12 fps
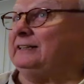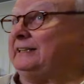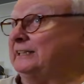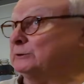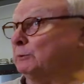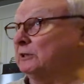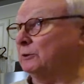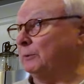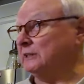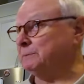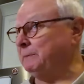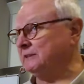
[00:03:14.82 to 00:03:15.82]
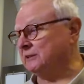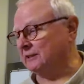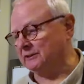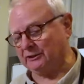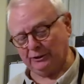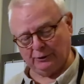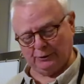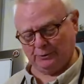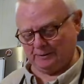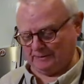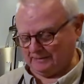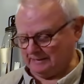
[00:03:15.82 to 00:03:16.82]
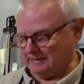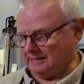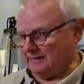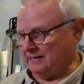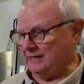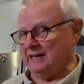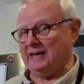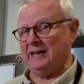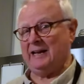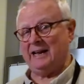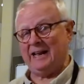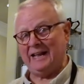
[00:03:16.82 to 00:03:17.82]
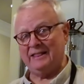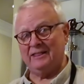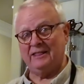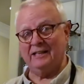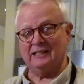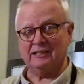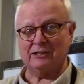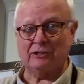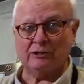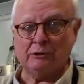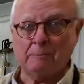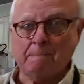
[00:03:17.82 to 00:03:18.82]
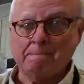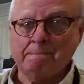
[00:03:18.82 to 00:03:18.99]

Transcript: That's what the recipe said to do. And this